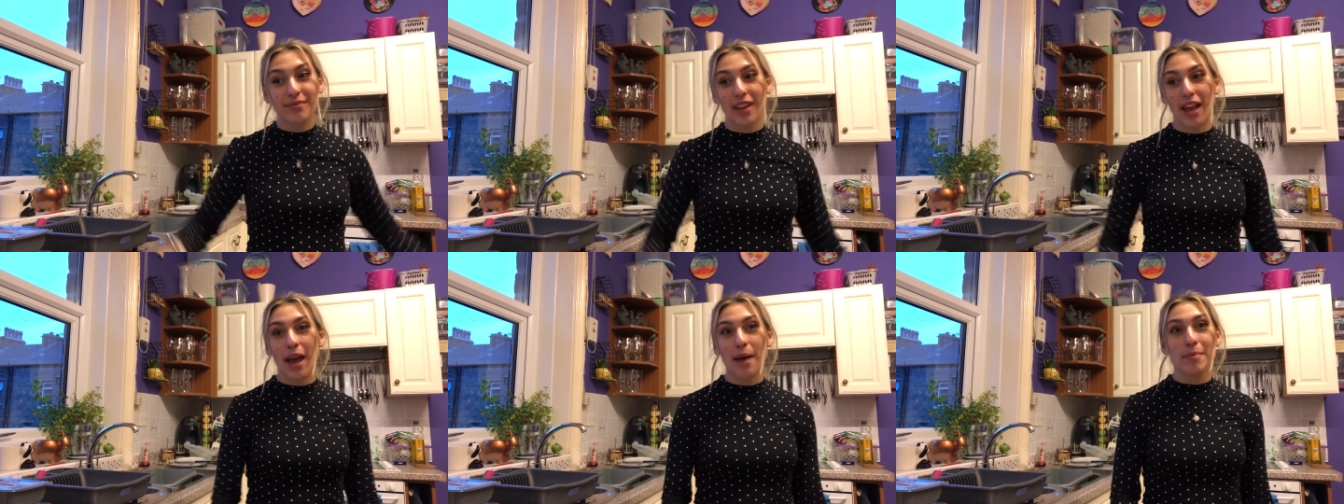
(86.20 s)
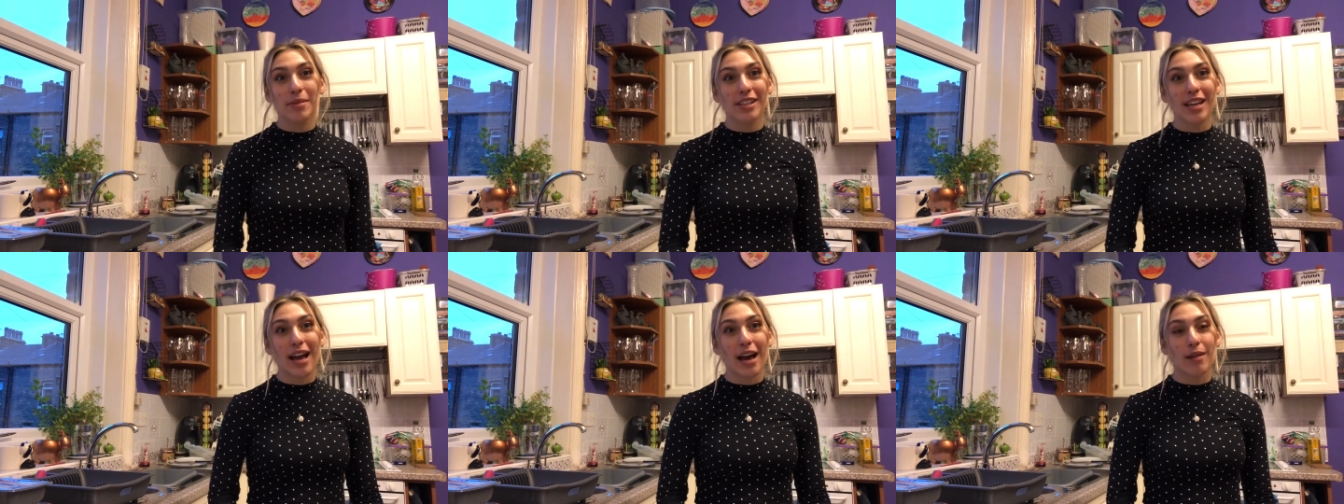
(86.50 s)

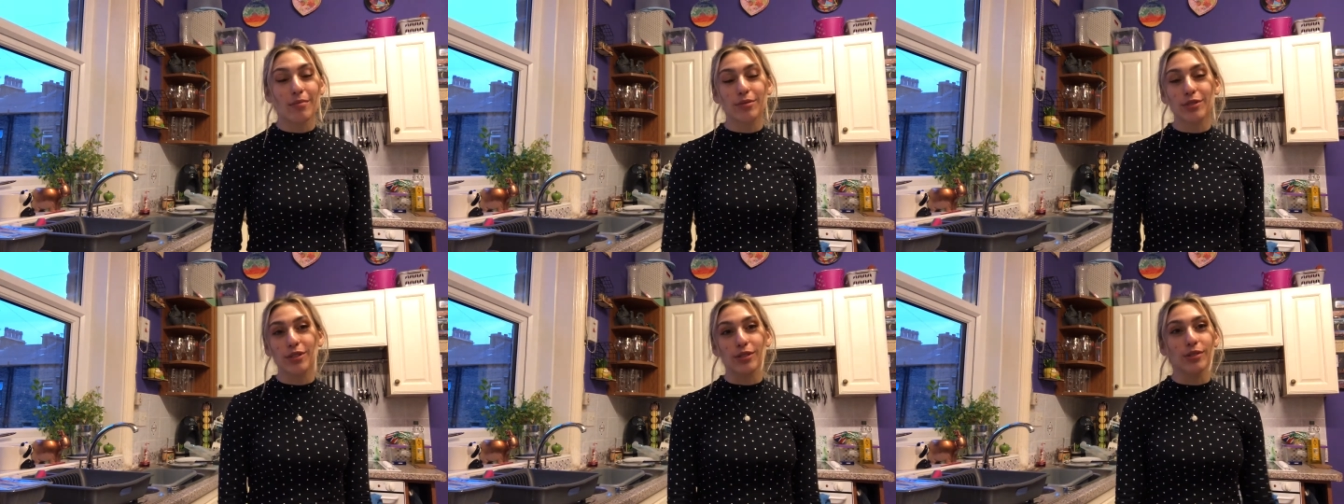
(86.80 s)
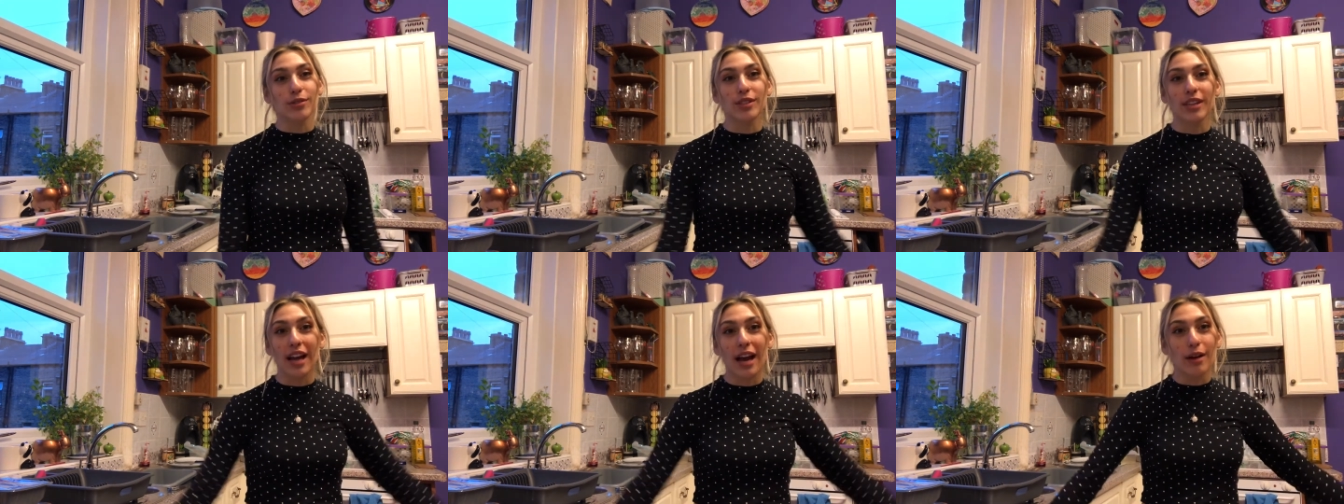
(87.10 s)
Emily
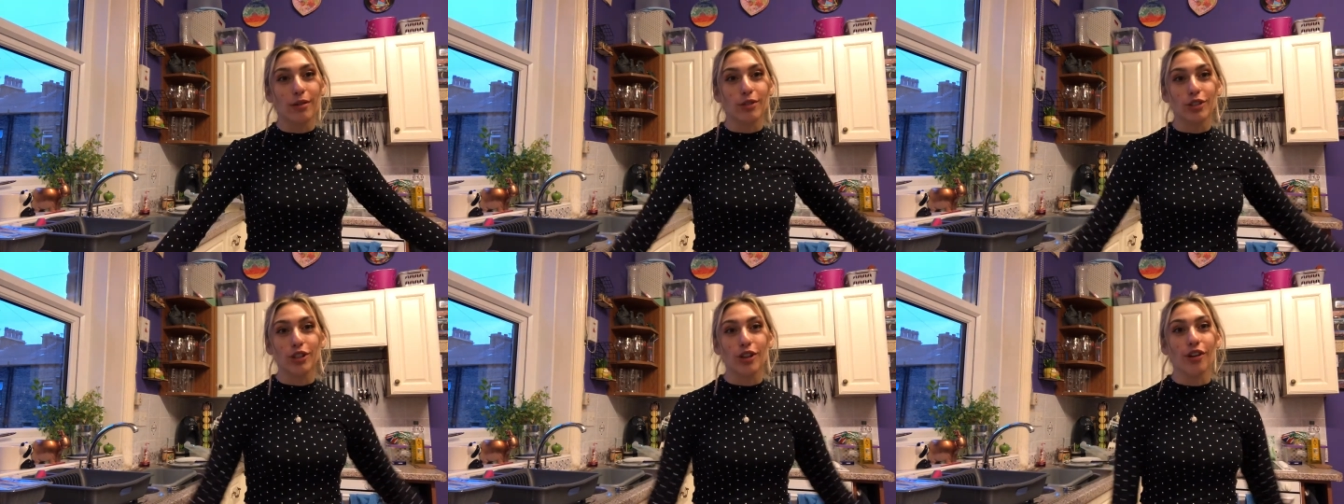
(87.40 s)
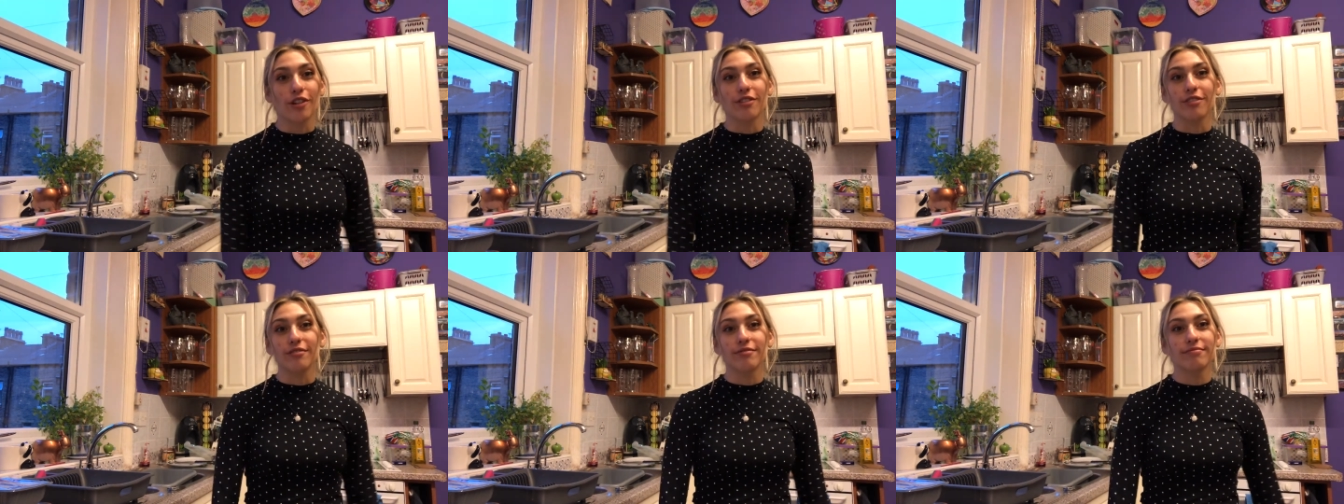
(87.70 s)
absolutely
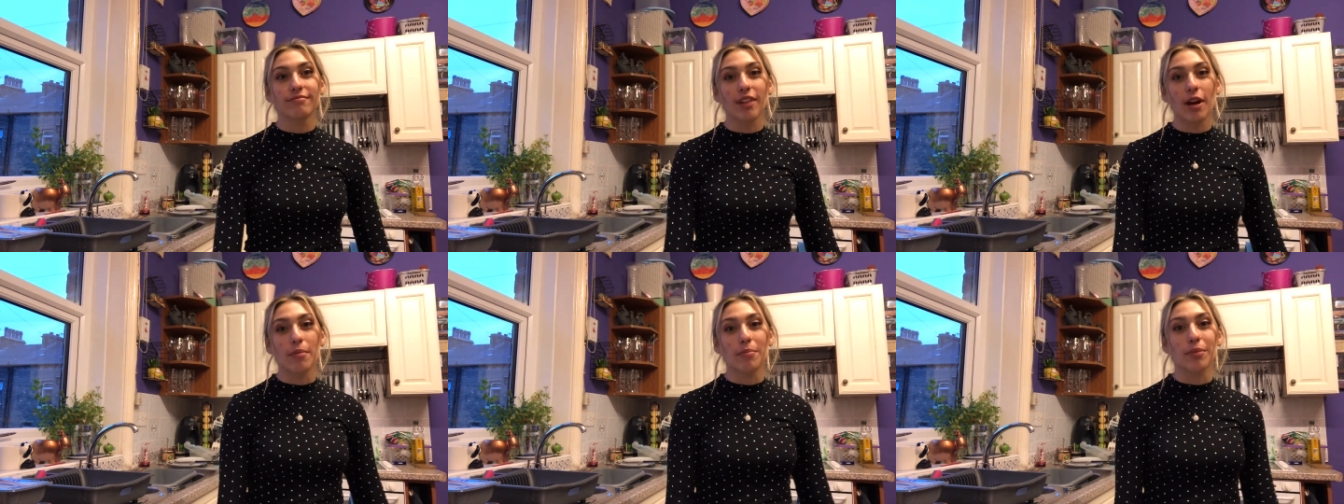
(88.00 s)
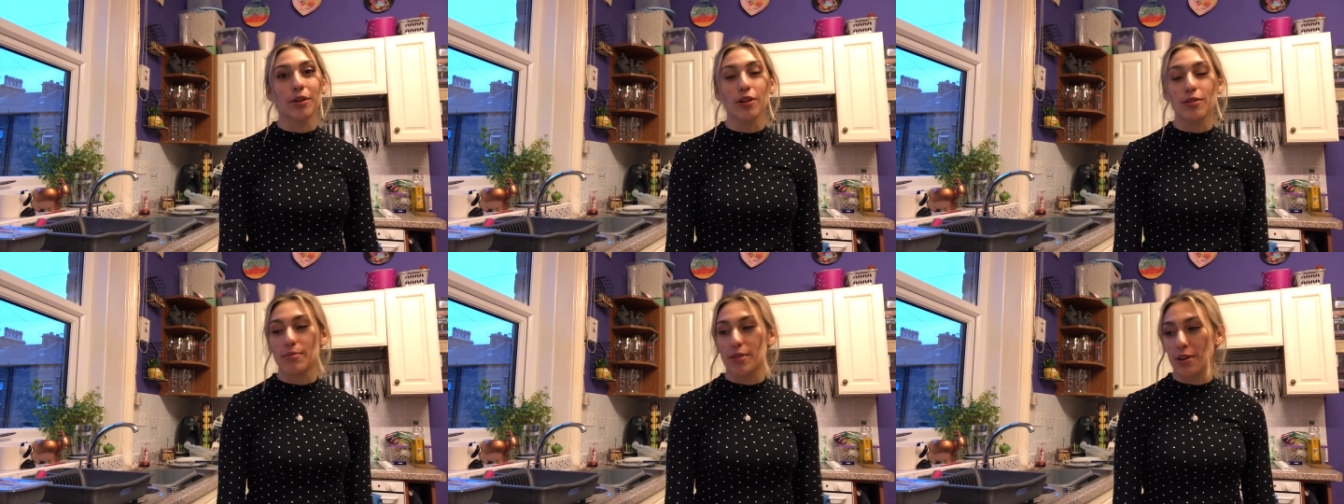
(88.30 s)
outshone and
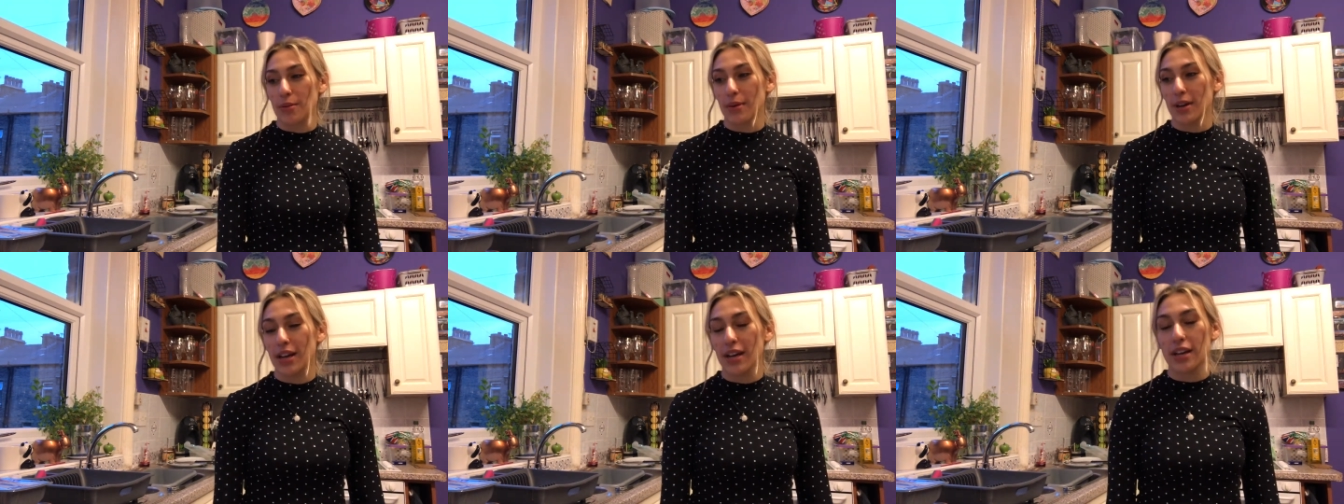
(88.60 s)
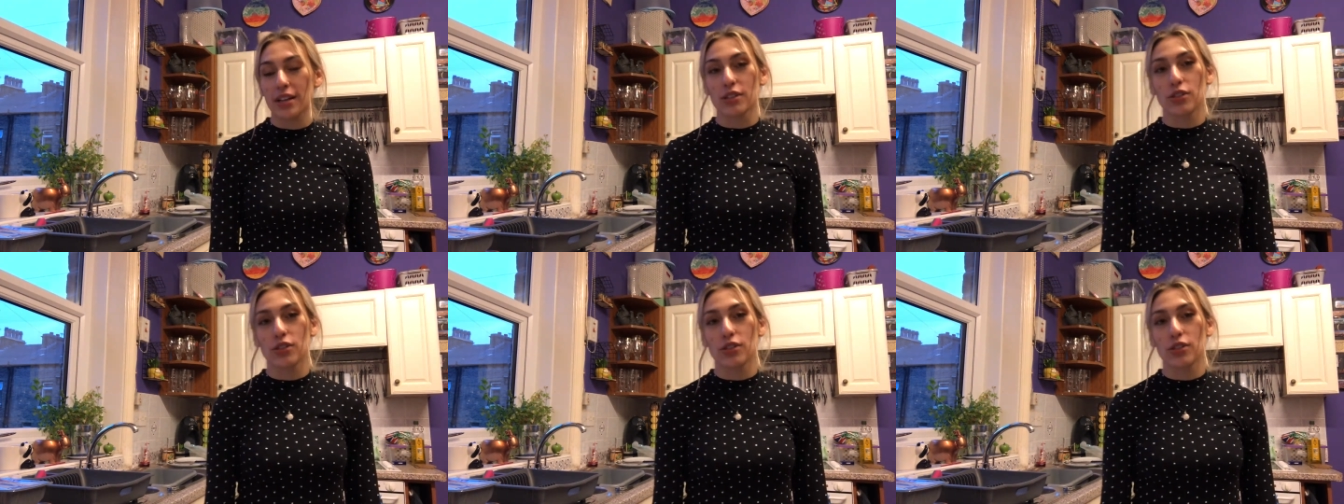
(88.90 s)
blew me away.